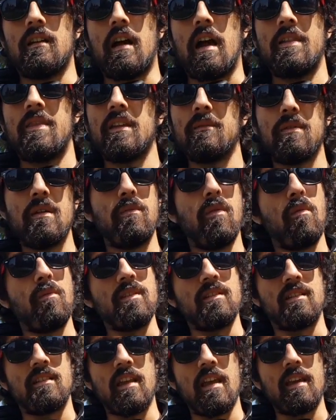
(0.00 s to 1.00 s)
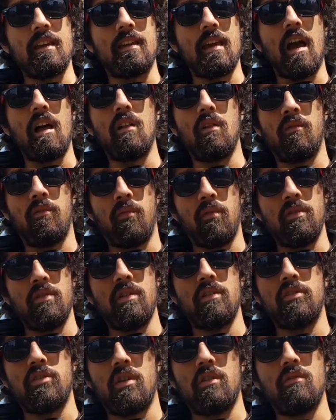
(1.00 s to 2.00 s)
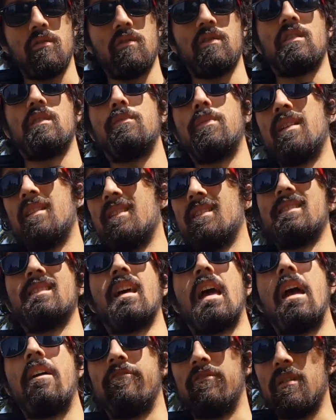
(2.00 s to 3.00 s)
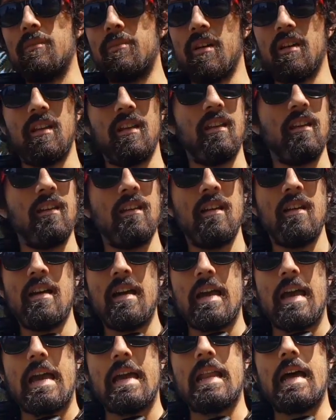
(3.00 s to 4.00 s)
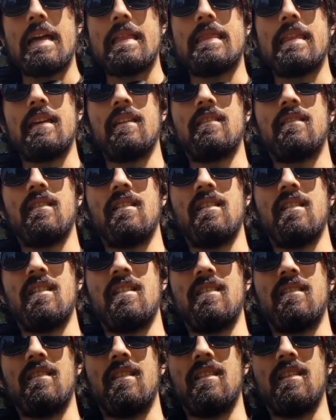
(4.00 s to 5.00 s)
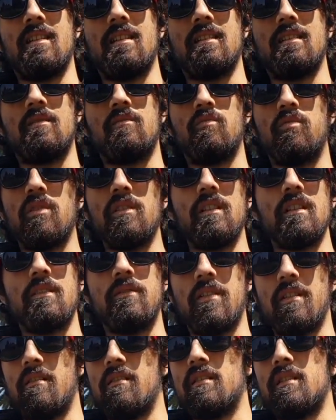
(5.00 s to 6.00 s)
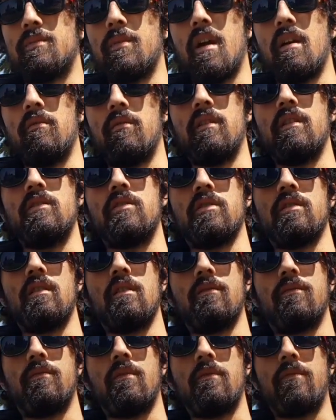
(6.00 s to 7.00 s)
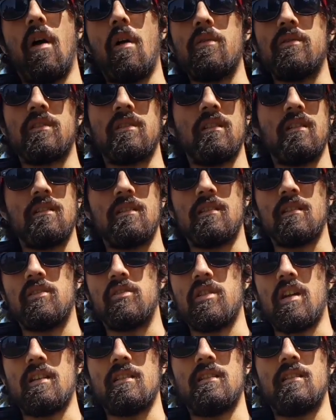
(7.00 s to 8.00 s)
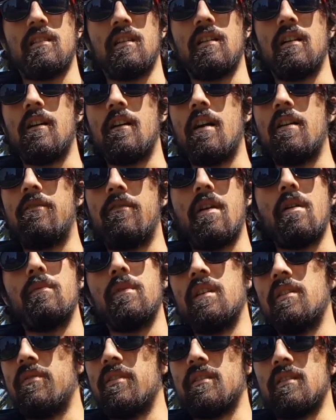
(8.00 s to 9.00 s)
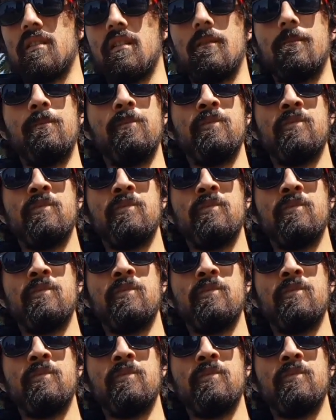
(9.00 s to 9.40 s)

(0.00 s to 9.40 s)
I think people mistake California in general as appealing to everybody, and I think that it really varies by region. If I was going to suggest a family to visit